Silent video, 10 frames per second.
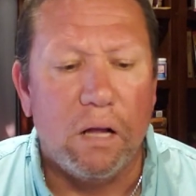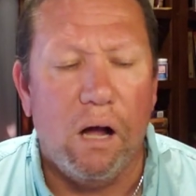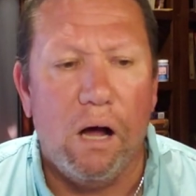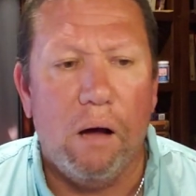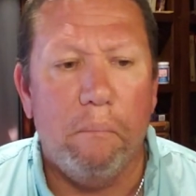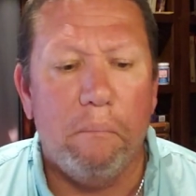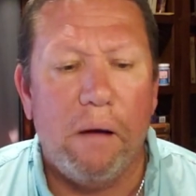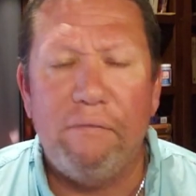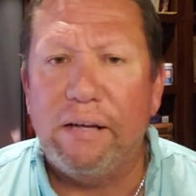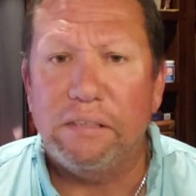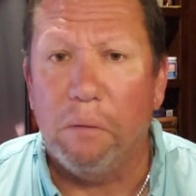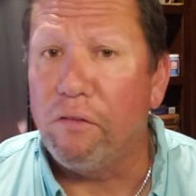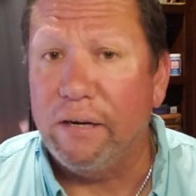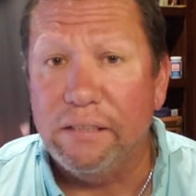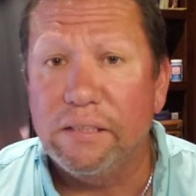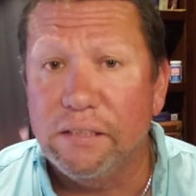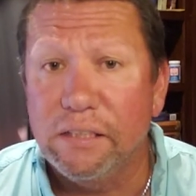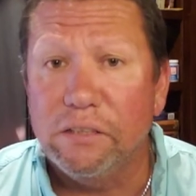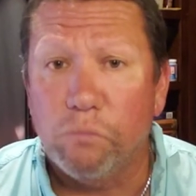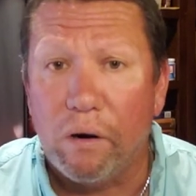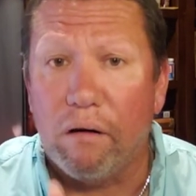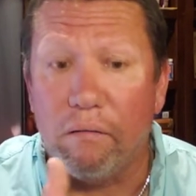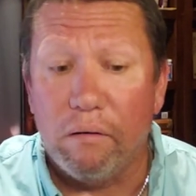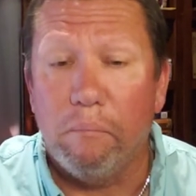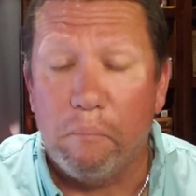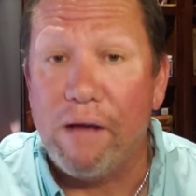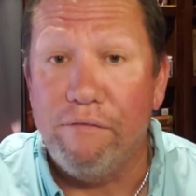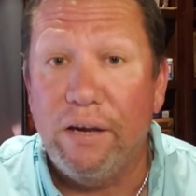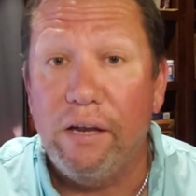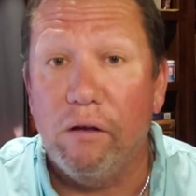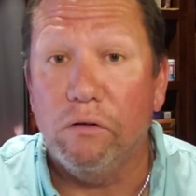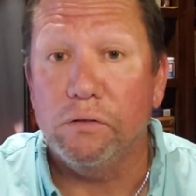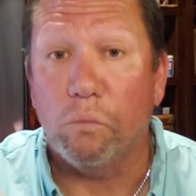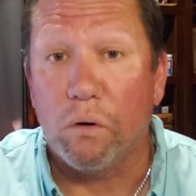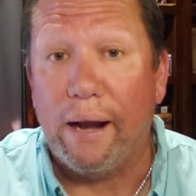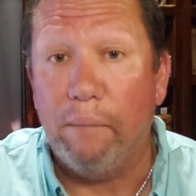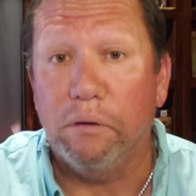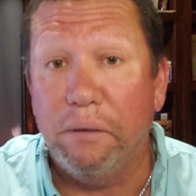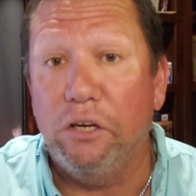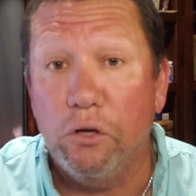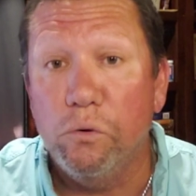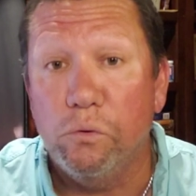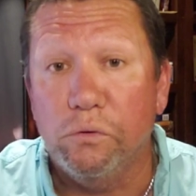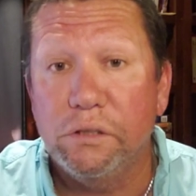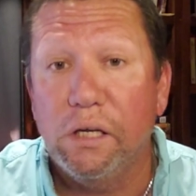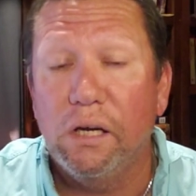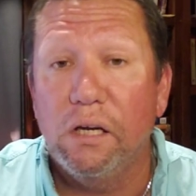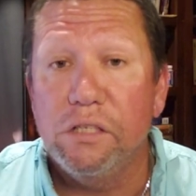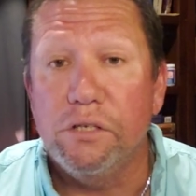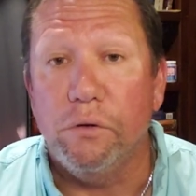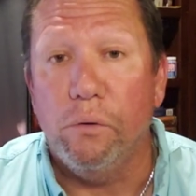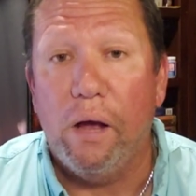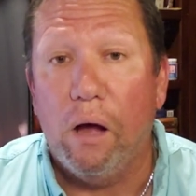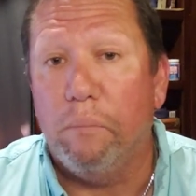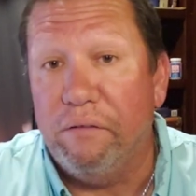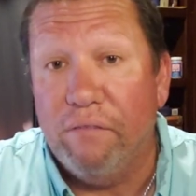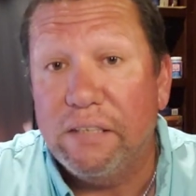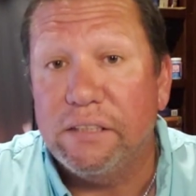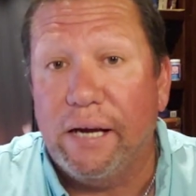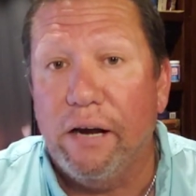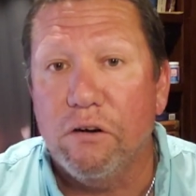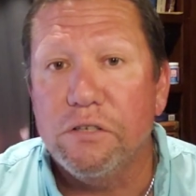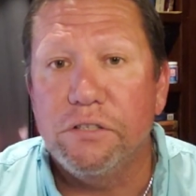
I've had some other instances where my videos were able to be used to help investigators.